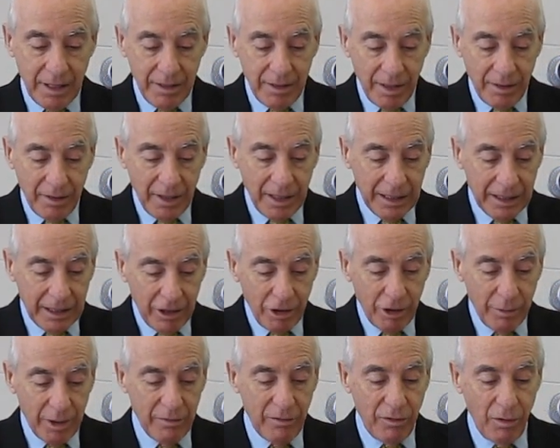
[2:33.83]
the thing
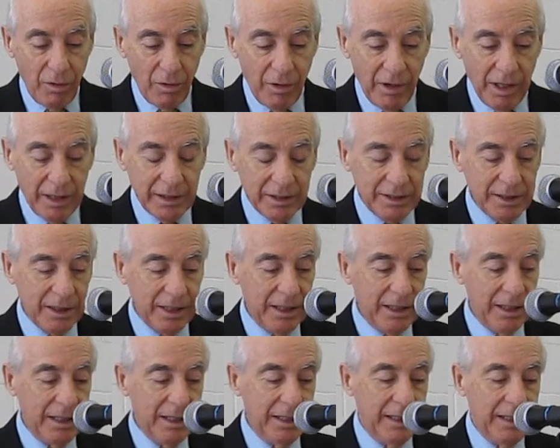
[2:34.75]
here before us,
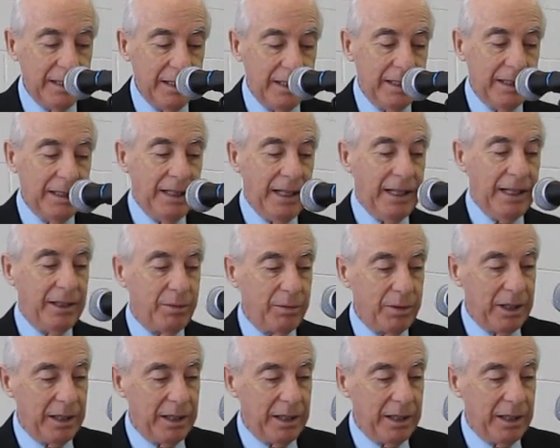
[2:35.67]
that